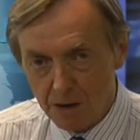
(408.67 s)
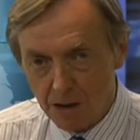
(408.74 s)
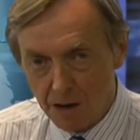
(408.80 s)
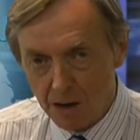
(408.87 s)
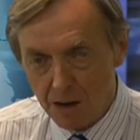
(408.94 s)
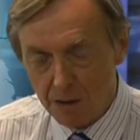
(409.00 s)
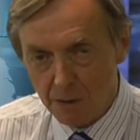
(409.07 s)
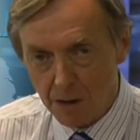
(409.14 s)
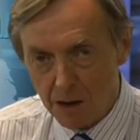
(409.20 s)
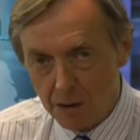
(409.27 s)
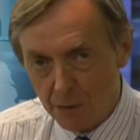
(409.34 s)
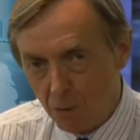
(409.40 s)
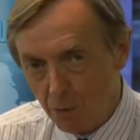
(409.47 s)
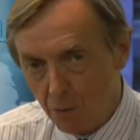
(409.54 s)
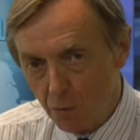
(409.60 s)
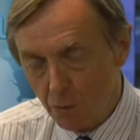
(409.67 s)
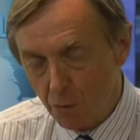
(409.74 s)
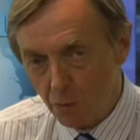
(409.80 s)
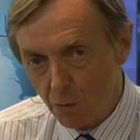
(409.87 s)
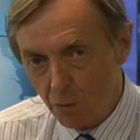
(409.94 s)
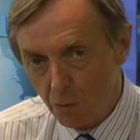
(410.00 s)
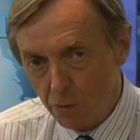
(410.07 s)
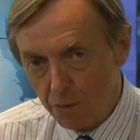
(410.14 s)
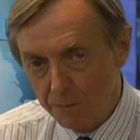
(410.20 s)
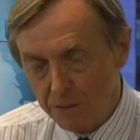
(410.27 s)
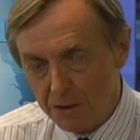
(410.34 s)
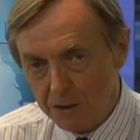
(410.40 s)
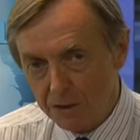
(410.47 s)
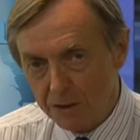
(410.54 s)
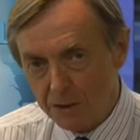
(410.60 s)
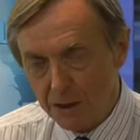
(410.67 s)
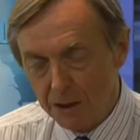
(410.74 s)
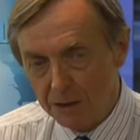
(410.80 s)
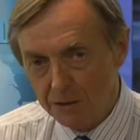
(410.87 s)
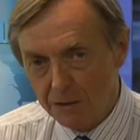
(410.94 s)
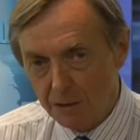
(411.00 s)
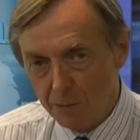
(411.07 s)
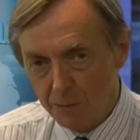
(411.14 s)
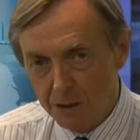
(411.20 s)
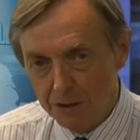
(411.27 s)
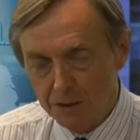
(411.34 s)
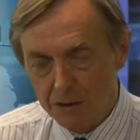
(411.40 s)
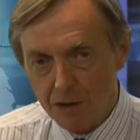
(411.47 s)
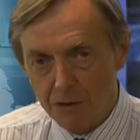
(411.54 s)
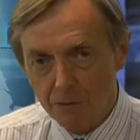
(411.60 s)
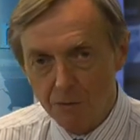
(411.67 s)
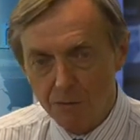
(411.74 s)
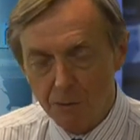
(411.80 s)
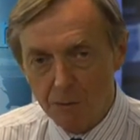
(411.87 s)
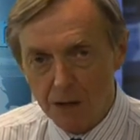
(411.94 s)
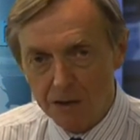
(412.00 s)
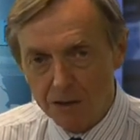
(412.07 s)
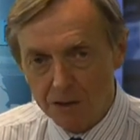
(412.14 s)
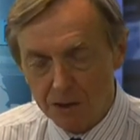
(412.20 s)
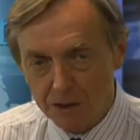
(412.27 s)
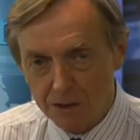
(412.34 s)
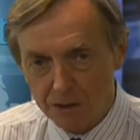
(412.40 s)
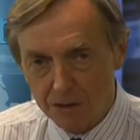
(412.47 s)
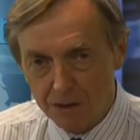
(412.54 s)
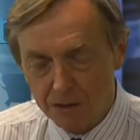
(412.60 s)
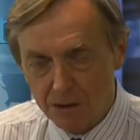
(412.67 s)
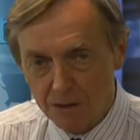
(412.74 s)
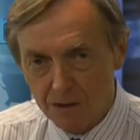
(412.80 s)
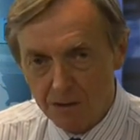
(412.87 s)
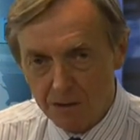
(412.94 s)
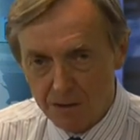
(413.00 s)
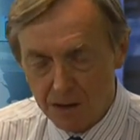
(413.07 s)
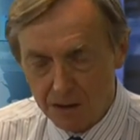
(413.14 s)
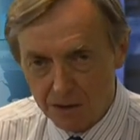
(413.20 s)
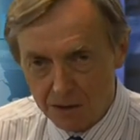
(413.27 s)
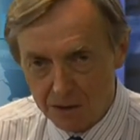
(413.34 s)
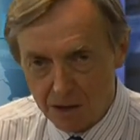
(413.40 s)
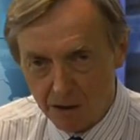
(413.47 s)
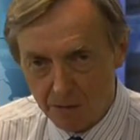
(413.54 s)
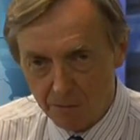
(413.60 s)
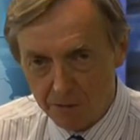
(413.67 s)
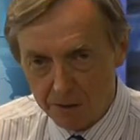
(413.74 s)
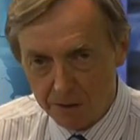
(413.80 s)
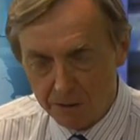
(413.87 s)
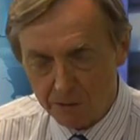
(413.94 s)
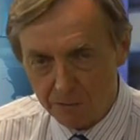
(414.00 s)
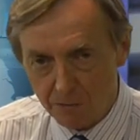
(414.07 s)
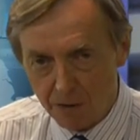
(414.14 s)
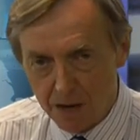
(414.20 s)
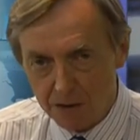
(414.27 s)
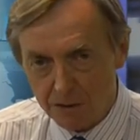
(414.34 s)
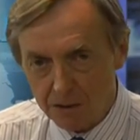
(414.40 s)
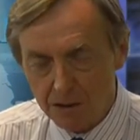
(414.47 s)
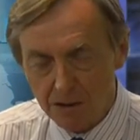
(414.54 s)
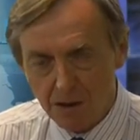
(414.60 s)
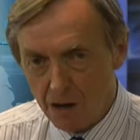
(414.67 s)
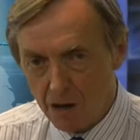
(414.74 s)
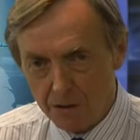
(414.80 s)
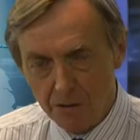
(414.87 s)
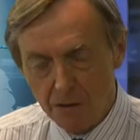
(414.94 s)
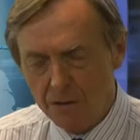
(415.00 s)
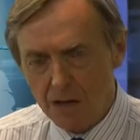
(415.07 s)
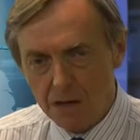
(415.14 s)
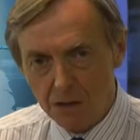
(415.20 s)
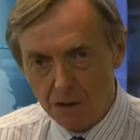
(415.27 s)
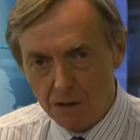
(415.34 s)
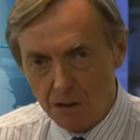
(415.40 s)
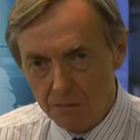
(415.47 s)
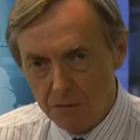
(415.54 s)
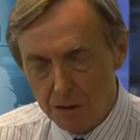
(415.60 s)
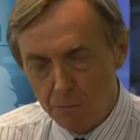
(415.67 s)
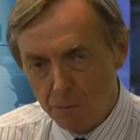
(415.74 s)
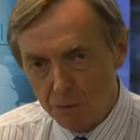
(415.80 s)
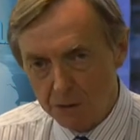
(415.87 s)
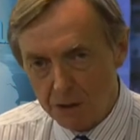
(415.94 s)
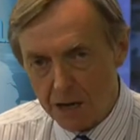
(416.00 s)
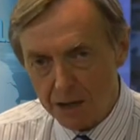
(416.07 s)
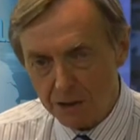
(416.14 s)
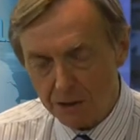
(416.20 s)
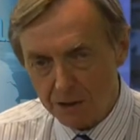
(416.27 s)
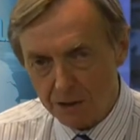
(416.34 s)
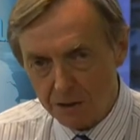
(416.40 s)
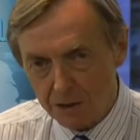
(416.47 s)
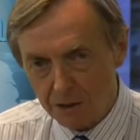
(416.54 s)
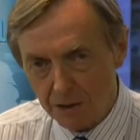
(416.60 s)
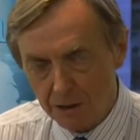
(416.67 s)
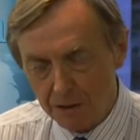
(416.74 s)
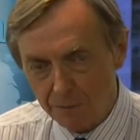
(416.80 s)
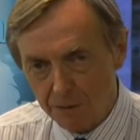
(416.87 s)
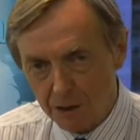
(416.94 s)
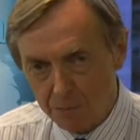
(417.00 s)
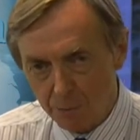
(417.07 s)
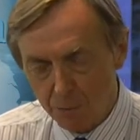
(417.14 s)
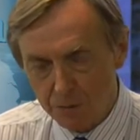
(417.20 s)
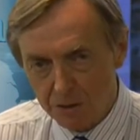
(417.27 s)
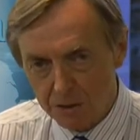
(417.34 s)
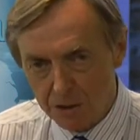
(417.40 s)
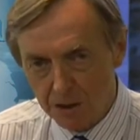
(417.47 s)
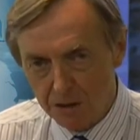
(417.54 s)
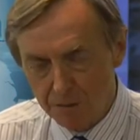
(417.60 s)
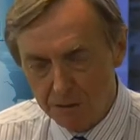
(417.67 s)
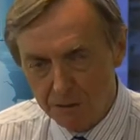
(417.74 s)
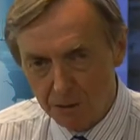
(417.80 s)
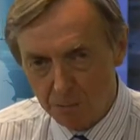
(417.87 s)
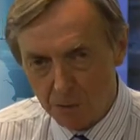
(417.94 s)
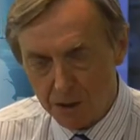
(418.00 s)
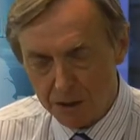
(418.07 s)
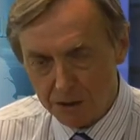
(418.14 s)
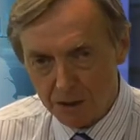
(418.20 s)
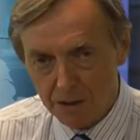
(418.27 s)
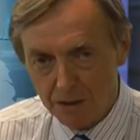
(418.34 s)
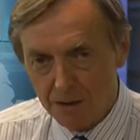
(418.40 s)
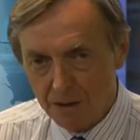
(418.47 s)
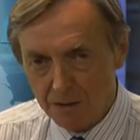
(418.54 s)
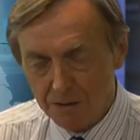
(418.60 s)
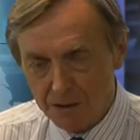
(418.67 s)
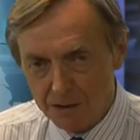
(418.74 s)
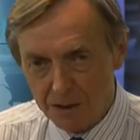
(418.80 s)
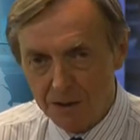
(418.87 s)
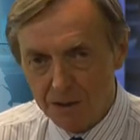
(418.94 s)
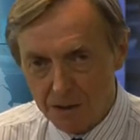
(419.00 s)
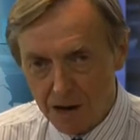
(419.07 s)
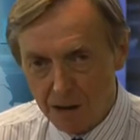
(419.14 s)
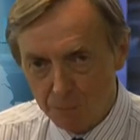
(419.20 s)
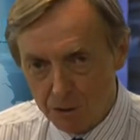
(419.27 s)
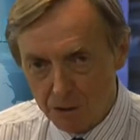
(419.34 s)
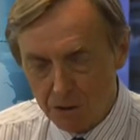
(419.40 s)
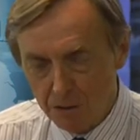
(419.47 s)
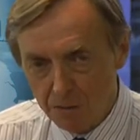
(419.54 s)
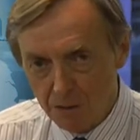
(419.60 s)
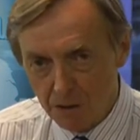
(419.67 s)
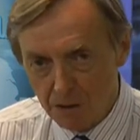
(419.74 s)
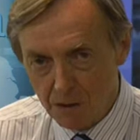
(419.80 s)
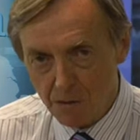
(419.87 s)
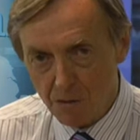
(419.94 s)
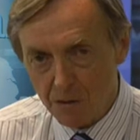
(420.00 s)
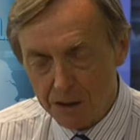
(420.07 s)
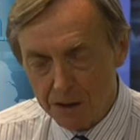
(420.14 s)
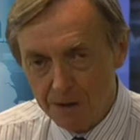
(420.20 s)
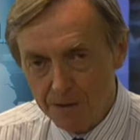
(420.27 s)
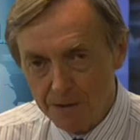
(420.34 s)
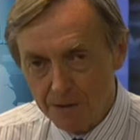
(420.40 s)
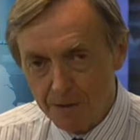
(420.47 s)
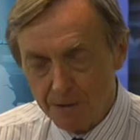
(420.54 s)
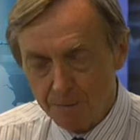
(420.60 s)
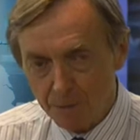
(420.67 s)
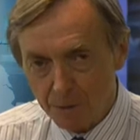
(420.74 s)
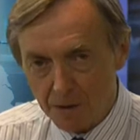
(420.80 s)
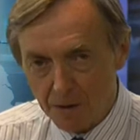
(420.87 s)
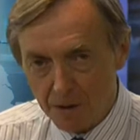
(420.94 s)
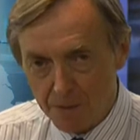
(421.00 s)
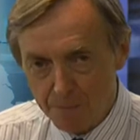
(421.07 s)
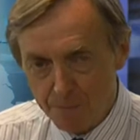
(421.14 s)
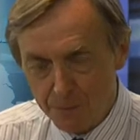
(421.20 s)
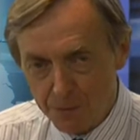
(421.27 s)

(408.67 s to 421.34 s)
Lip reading: And all of these things are being done on the basis that there's a terrorist threat and they can only protect us if they put this gear into place. This is an absolute lie. Do